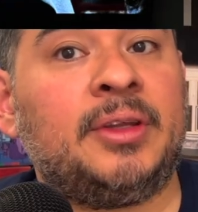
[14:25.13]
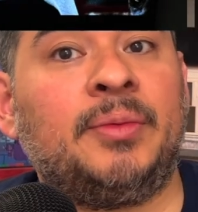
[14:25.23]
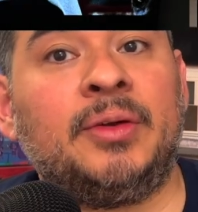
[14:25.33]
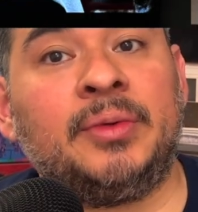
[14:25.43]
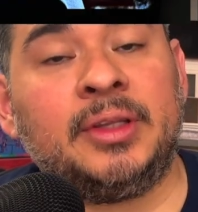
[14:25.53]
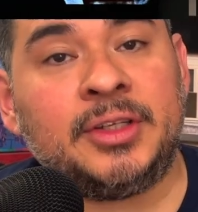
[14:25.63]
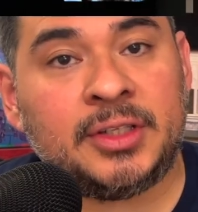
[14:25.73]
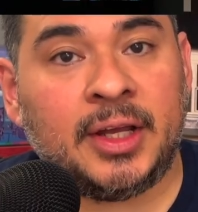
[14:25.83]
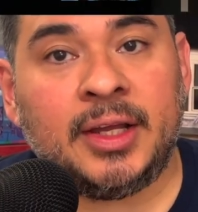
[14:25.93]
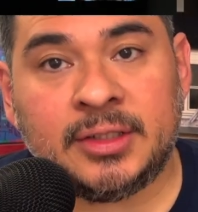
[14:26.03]
what really
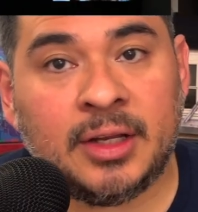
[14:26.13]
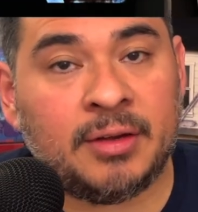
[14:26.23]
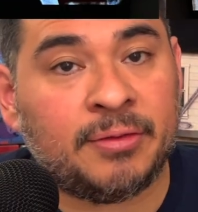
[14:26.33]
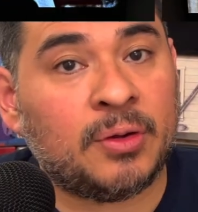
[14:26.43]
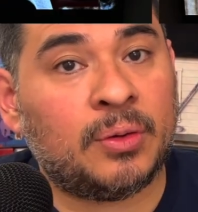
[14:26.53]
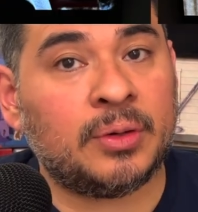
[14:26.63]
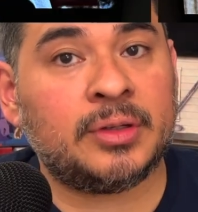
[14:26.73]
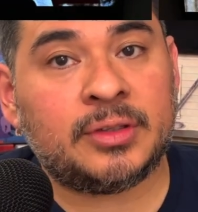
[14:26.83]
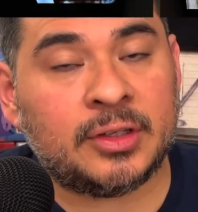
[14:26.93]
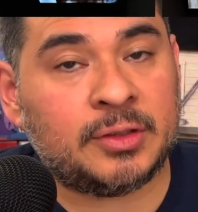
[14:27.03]
shines. And of
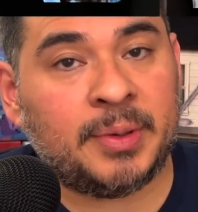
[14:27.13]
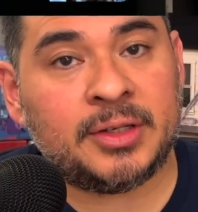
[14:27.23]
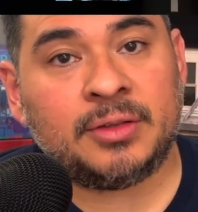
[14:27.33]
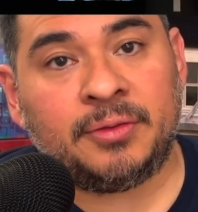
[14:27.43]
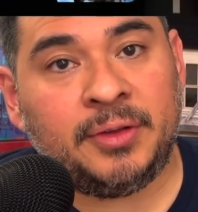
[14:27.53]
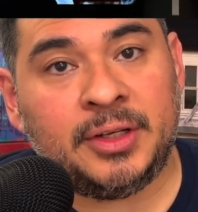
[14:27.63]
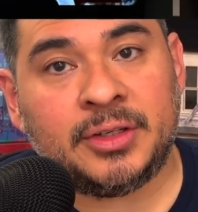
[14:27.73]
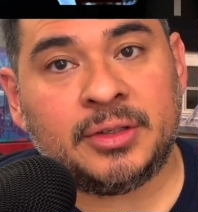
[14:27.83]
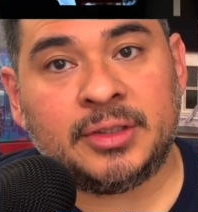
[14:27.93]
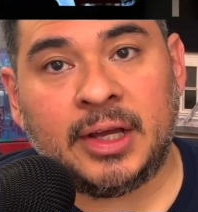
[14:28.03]
course, the special
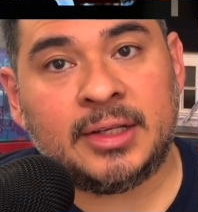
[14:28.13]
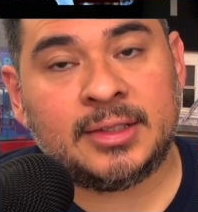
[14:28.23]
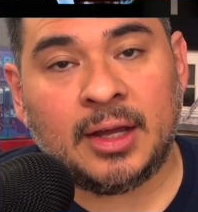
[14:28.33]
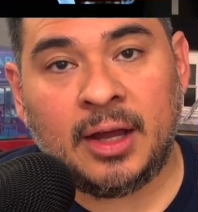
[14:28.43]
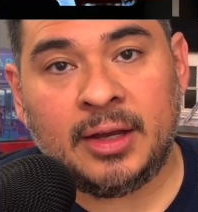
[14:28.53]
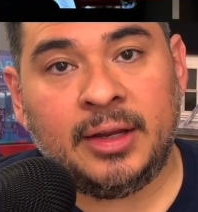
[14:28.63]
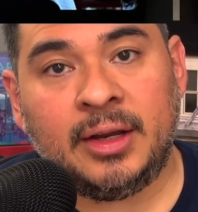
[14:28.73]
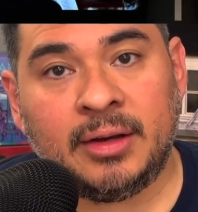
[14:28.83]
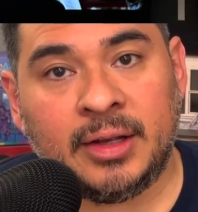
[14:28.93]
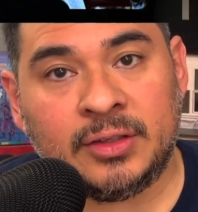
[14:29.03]
features that's on
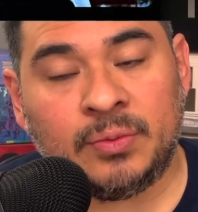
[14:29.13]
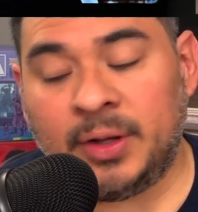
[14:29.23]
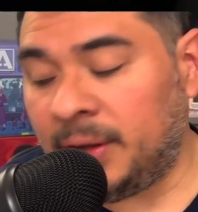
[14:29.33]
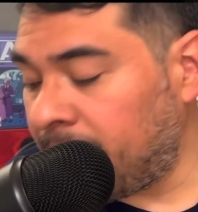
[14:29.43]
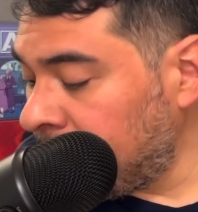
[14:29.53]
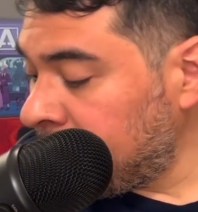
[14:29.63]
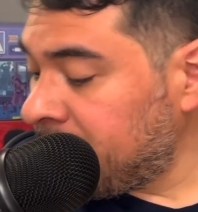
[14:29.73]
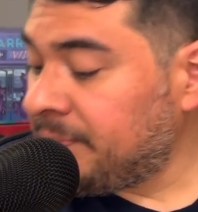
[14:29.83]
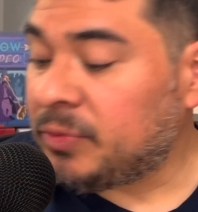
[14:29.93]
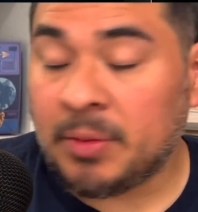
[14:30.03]
here as well.
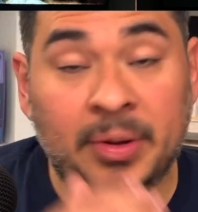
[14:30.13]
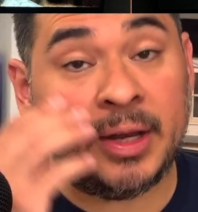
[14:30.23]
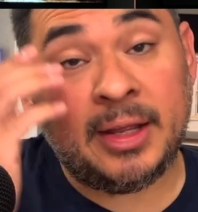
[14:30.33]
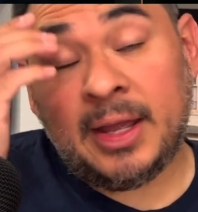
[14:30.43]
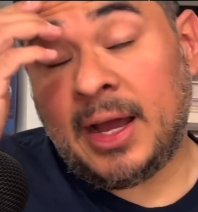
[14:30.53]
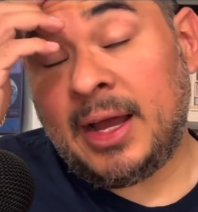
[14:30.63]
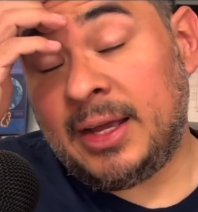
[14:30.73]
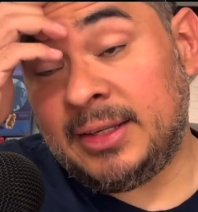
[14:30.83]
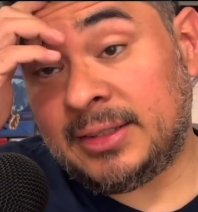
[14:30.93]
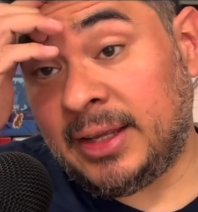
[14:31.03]
But
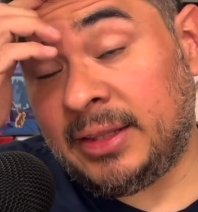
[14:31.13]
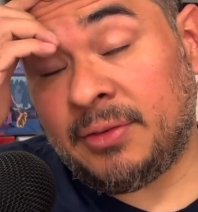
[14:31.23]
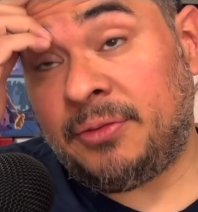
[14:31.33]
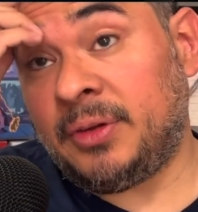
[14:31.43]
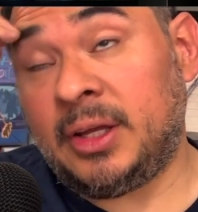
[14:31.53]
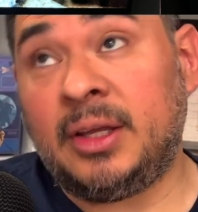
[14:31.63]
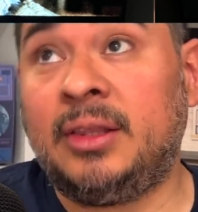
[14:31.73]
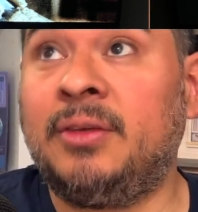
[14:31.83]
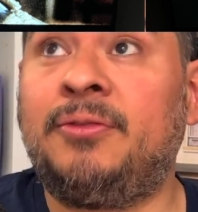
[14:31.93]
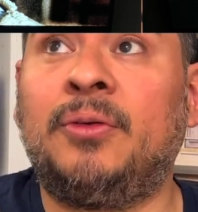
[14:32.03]
guys, like the
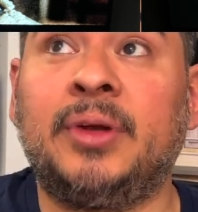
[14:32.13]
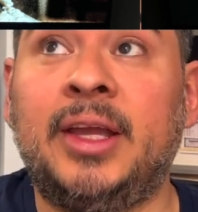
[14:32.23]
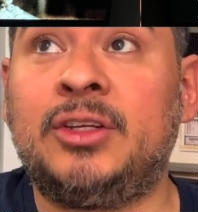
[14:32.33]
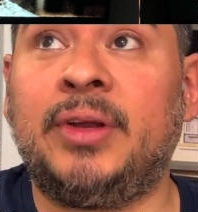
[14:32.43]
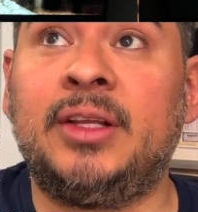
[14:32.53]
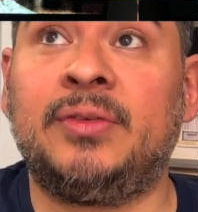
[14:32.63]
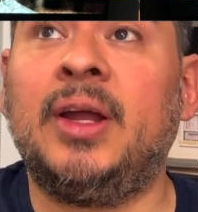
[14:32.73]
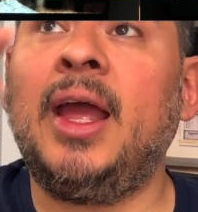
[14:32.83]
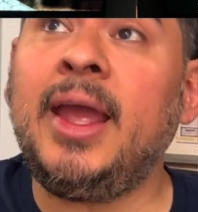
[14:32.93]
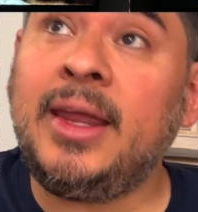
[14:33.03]
4K transfer,
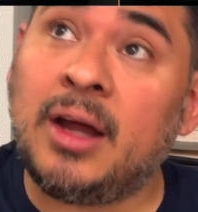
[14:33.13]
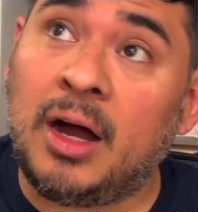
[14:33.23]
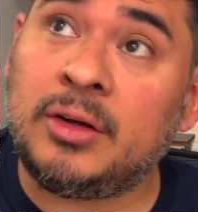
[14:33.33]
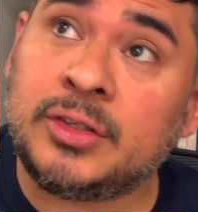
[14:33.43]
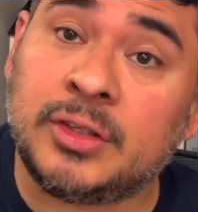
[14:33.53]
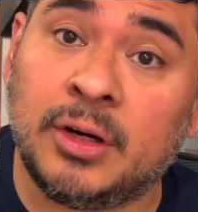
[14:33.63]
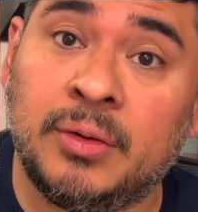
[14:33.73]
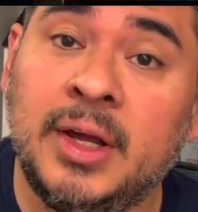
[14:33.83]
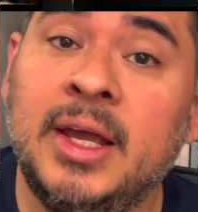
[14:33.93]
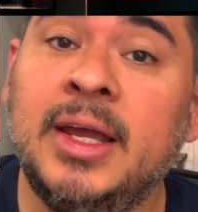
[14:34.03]
and
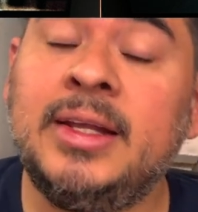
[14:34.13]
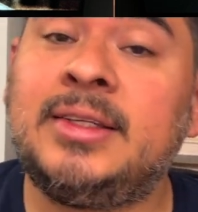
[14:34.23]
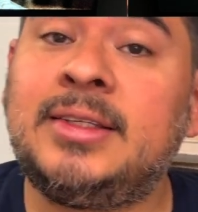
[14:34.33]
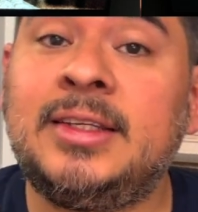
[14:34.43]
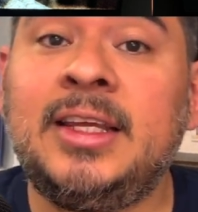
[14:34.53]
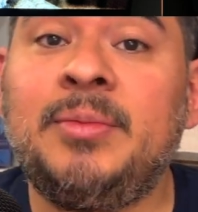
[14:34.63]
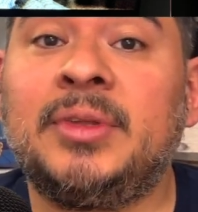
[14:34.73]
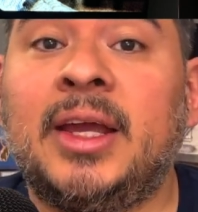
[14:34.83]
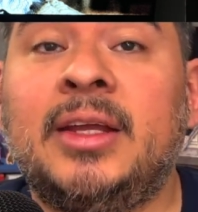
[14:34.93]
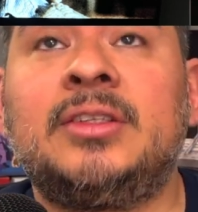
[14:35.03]
also it seemed
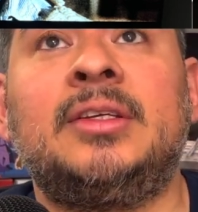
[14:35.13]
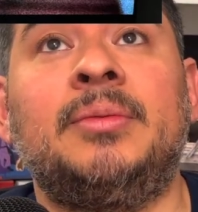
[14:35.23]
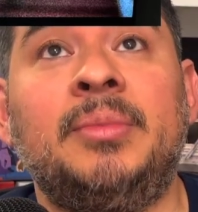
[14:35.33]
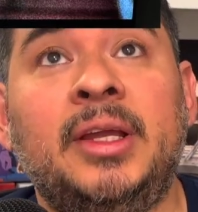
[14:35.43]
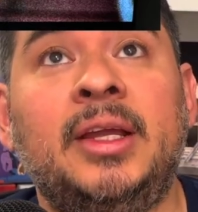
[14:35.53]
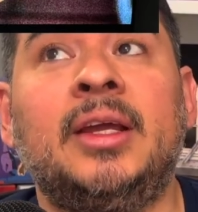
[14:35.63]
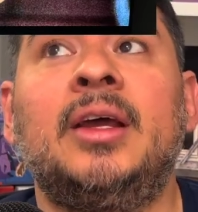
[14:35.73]
like to me,